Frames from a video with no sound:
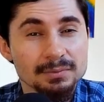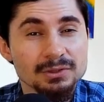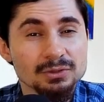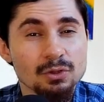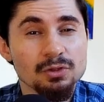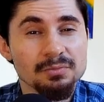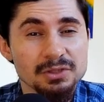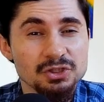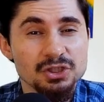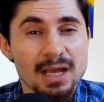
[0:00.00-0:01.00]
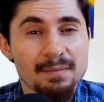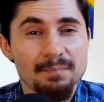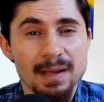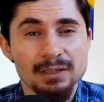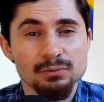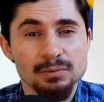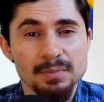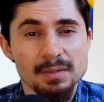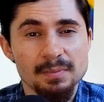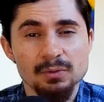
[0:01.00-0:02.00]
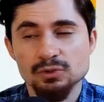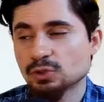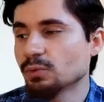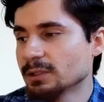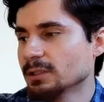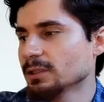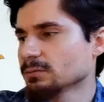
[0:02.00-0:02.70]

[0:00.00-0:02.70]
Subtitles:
it's gonna be jam packed with people. So we didn't.